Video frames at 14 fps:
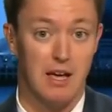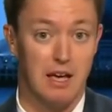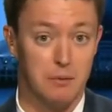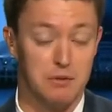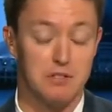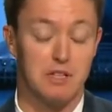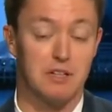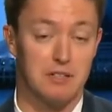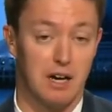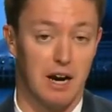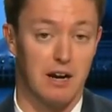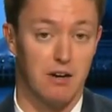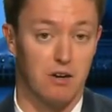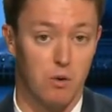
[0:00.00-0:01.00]
It was the
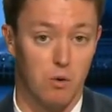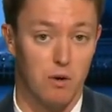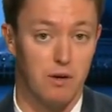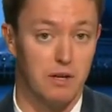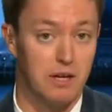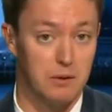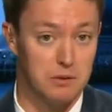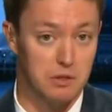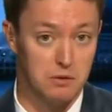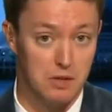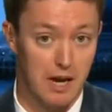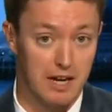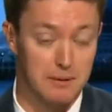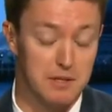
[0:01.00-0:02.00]
entire court. It was
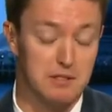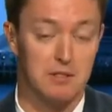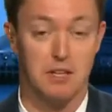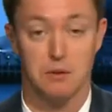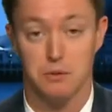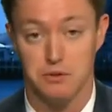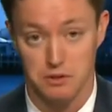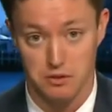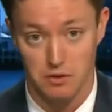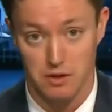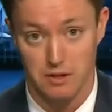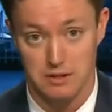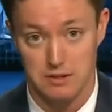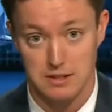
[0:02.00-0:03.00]
unanimous. It was a
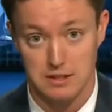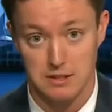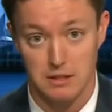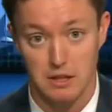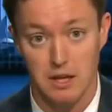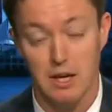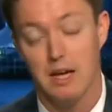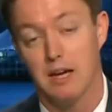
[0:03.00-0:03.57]
strong signal.